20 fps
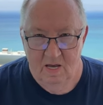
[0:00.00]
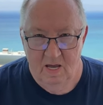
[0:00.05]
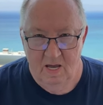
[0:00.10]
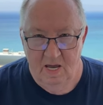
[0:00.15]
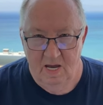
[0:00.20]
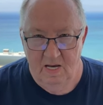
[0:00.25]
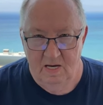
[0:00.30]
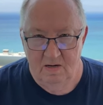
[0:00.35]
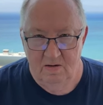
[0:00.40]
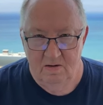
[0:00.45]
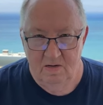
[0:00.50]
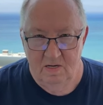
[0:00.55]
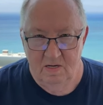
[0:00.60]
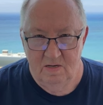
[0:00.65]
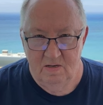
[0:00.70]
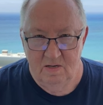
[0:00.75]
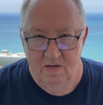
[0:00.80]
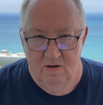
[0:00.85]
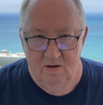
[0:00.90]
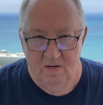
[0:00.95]
and
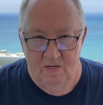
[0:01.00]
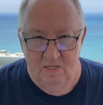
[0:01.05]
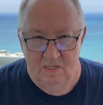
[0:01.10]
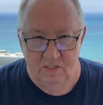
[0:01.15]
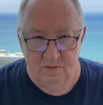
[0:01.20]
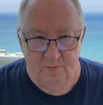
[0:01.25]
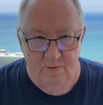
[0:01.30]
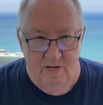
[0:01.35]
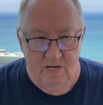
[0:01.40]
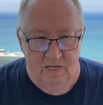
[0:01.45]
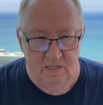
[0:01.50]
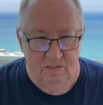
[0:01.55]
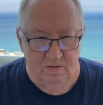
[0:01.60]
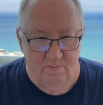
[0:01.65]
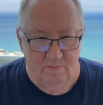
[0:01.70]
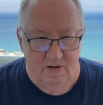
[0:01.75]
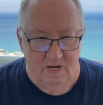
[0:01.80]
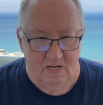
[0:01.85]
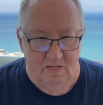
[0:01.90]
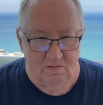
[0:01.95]
they're in a space
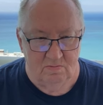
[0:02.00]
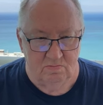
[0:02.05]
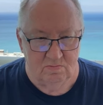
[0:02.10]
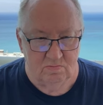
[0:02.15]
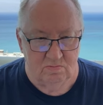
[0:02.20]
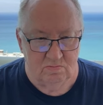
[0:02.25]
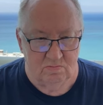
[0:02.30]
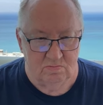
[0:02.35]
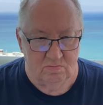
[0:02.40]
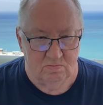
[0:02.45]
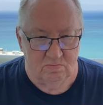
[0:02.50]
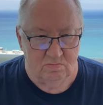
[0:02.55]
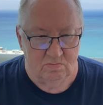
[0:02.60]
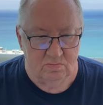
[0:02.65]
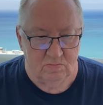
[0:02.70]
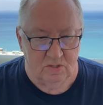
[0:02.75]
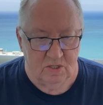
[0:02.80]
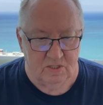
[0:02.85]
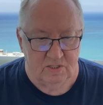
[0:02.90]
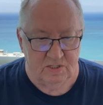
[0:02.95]
about
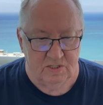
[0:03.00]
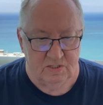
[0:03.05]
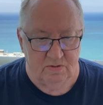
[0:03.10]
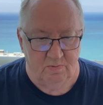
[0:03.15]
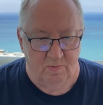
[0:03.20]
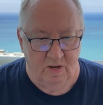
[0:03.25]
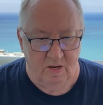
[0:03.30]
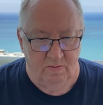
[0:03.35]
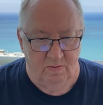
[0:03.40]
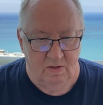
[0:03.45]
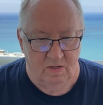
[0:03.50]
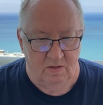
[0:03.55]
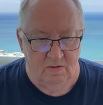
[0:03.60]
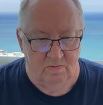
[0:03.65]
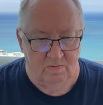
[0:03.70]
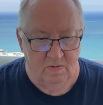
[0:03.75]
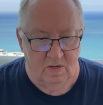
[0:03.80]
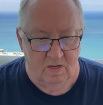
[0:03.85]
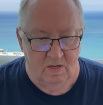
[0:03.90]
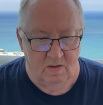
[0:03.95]
just maybe a,
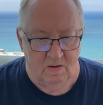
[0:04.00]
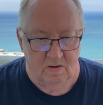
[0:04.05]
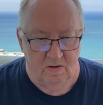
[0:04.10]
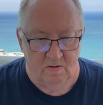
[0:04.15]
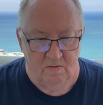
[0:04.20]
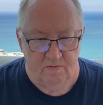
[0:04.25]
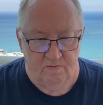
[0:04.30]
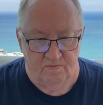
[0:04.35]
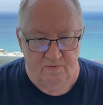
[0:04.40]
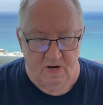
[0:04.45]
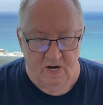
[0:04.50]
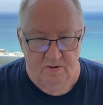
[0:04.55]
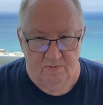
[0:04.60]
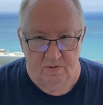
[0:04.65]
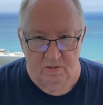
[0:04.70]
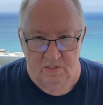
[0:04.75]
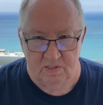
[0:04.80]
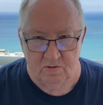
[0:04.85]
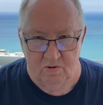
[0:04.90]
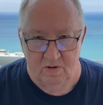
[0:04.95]
a five
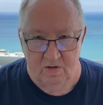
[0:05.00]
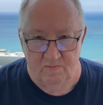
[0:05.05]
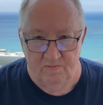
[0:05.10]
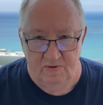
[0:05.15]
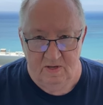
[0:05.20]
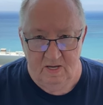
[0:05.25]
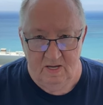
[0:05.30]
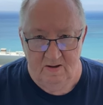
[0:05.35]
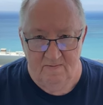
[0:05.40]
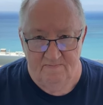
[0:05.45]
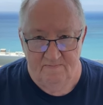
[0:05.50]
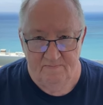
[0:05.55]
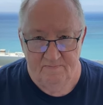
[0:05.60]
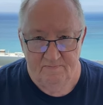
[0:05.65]
hundred square feet,